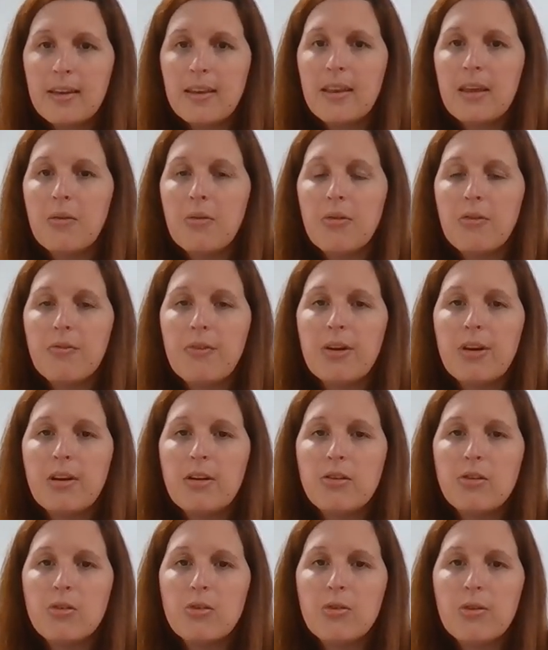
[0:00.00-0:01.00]
and they were very
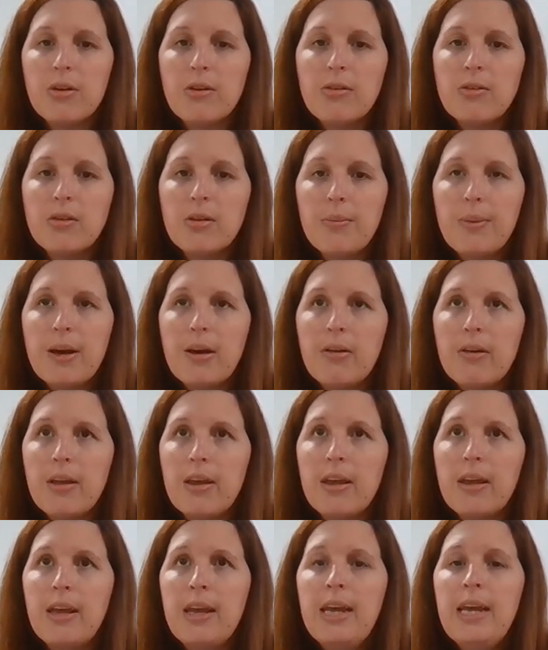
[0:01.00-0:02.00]
disgruntled about
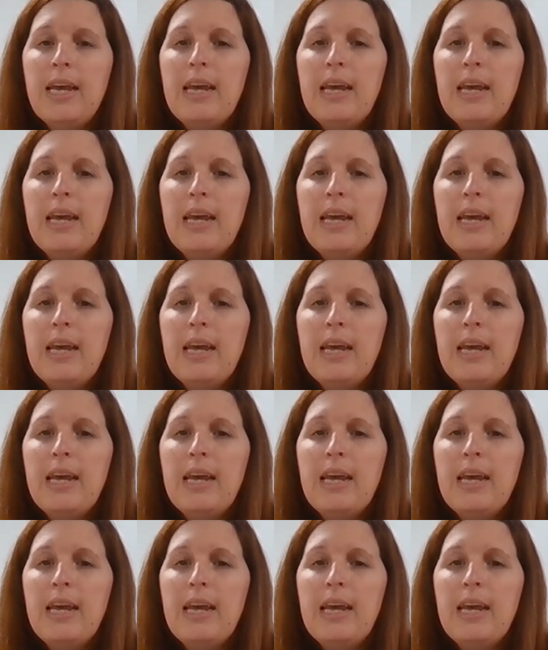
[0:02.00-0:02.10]
it.